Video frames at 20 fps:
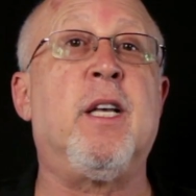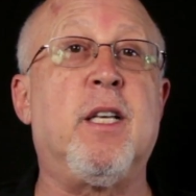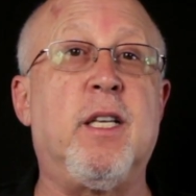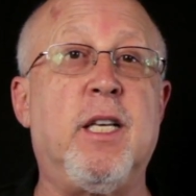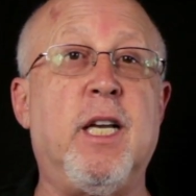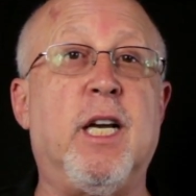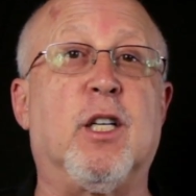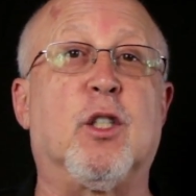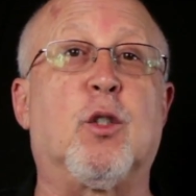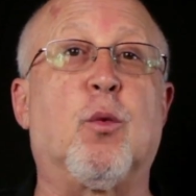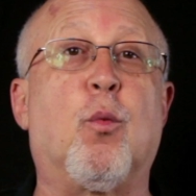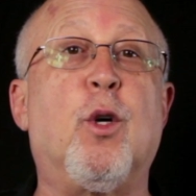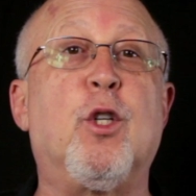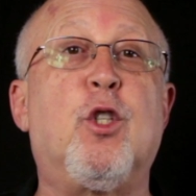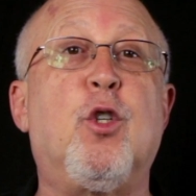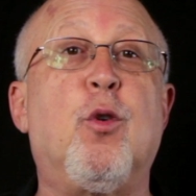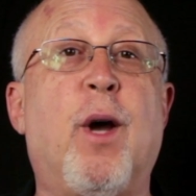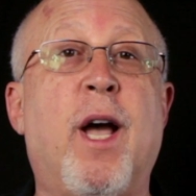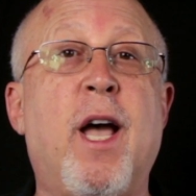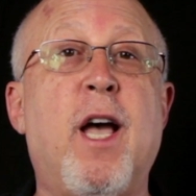Yes,
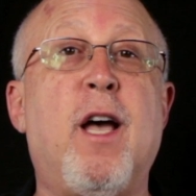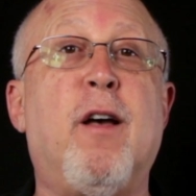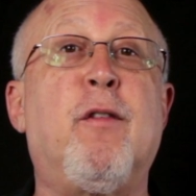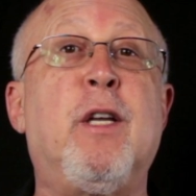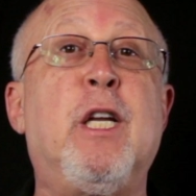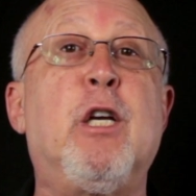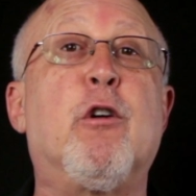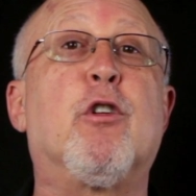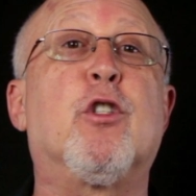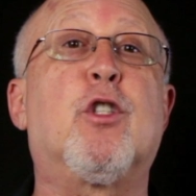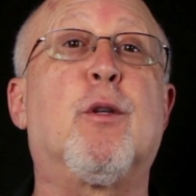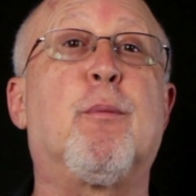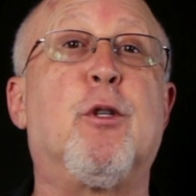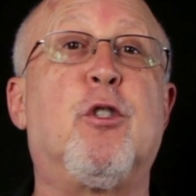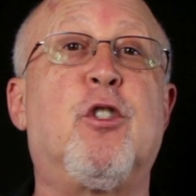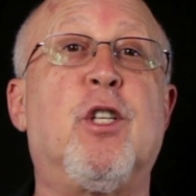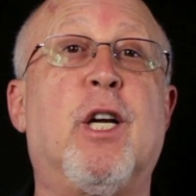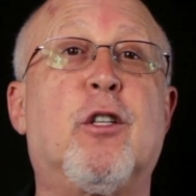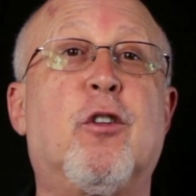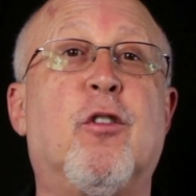what you have here is a
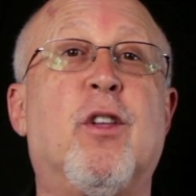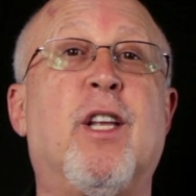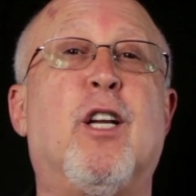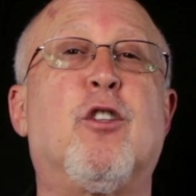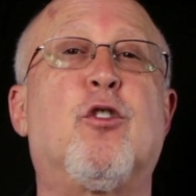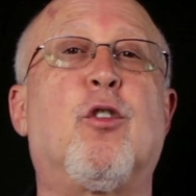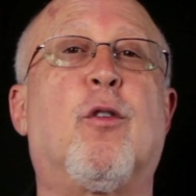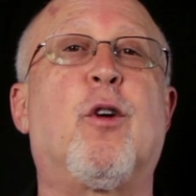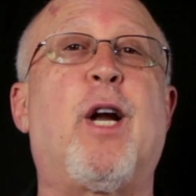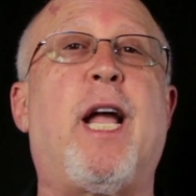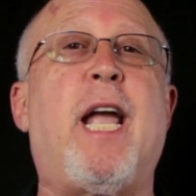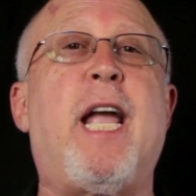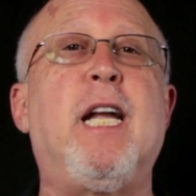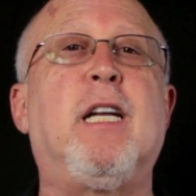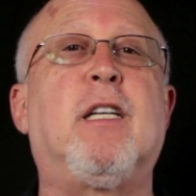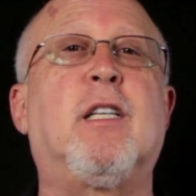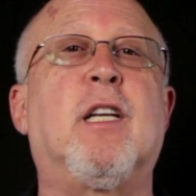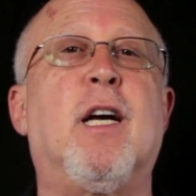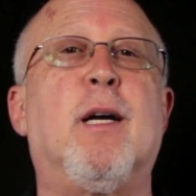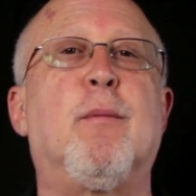projector that has over
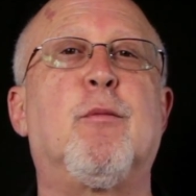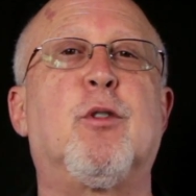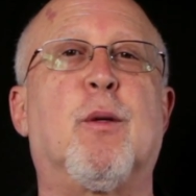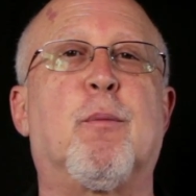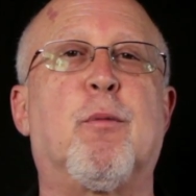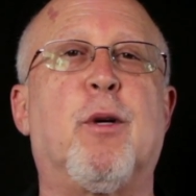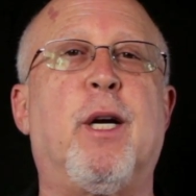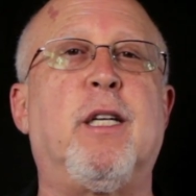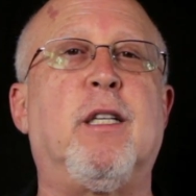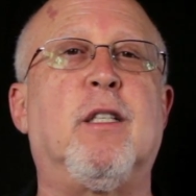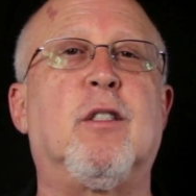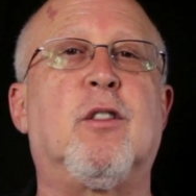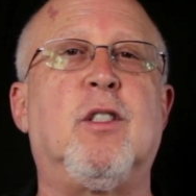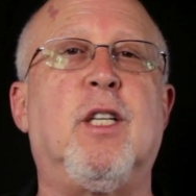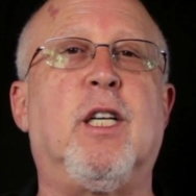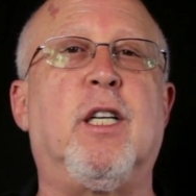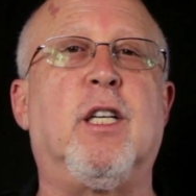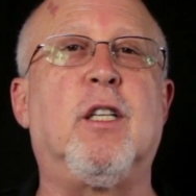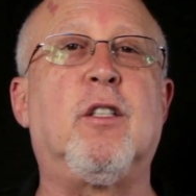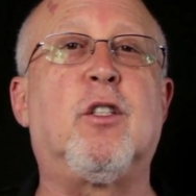8 times the brightness
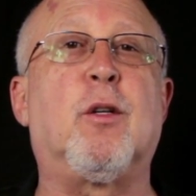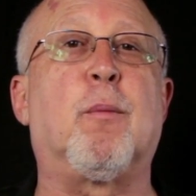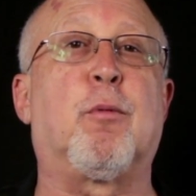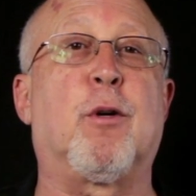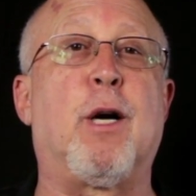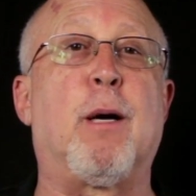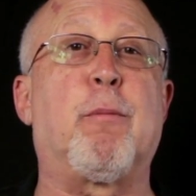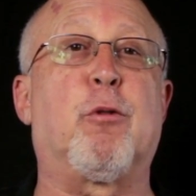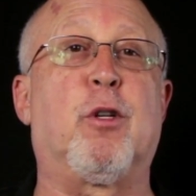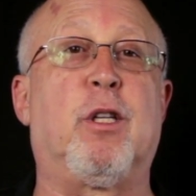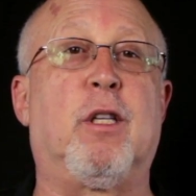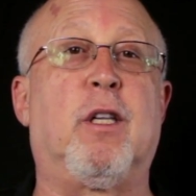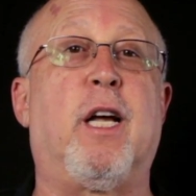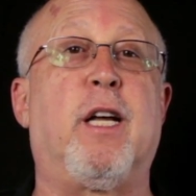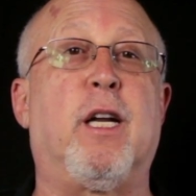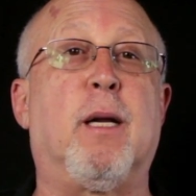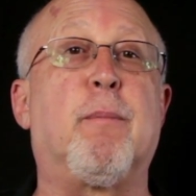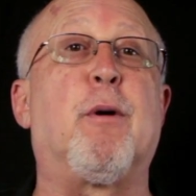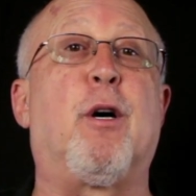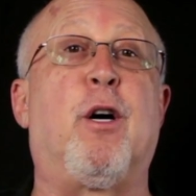needed to properly
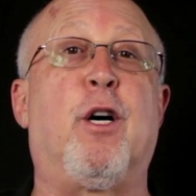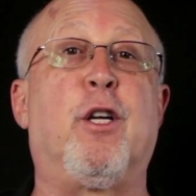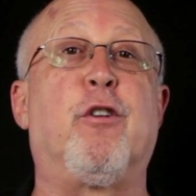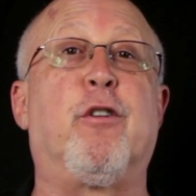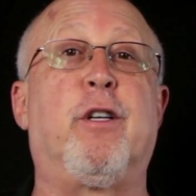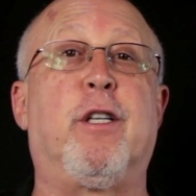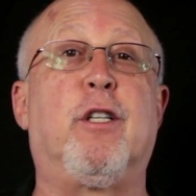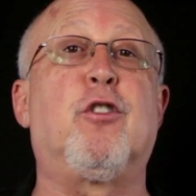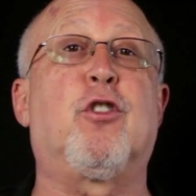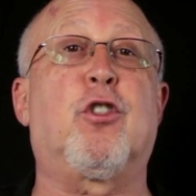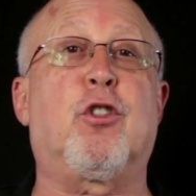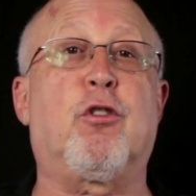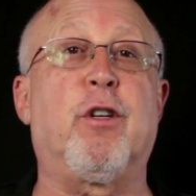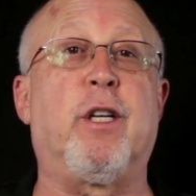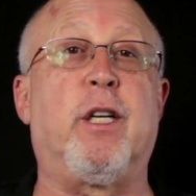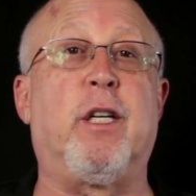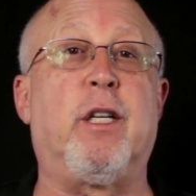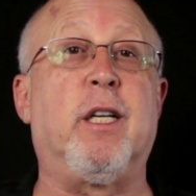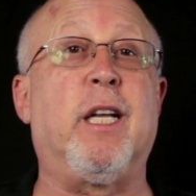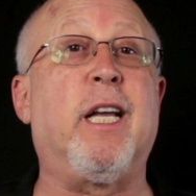light up a 100-inch
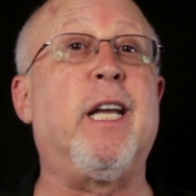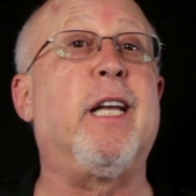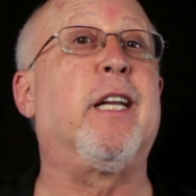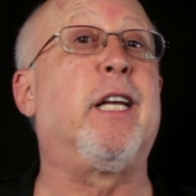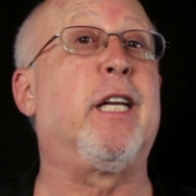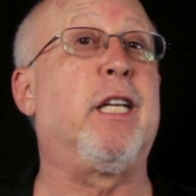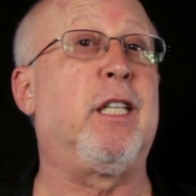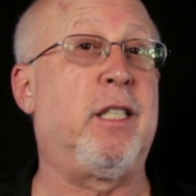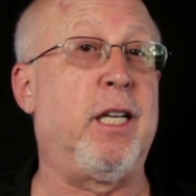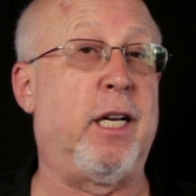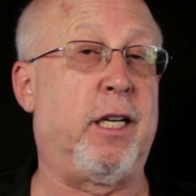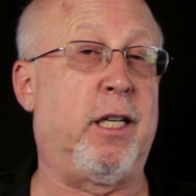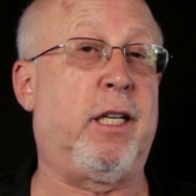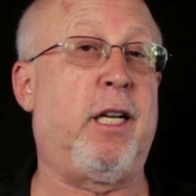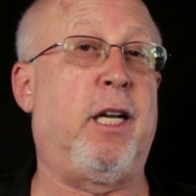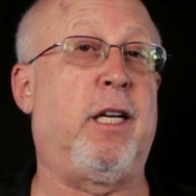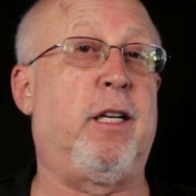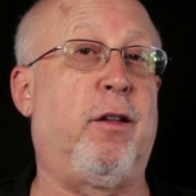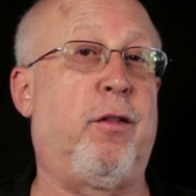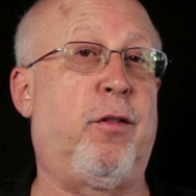screen in a
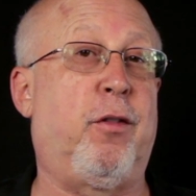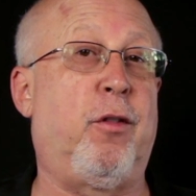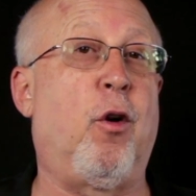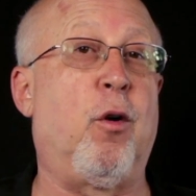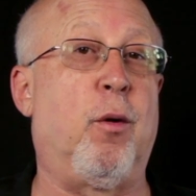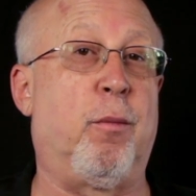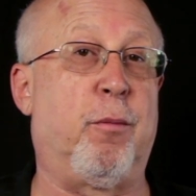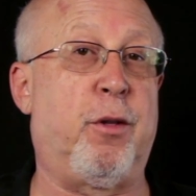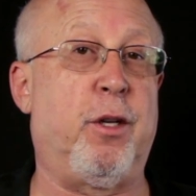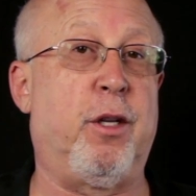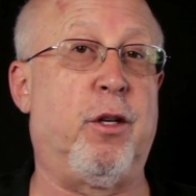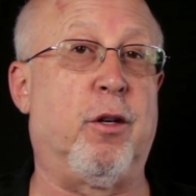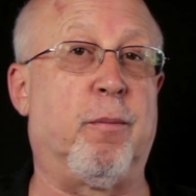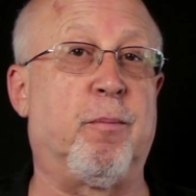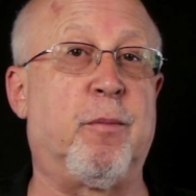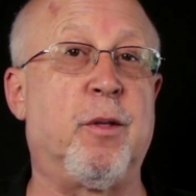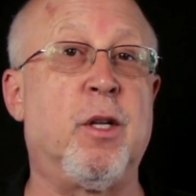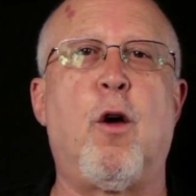dedicated home theater.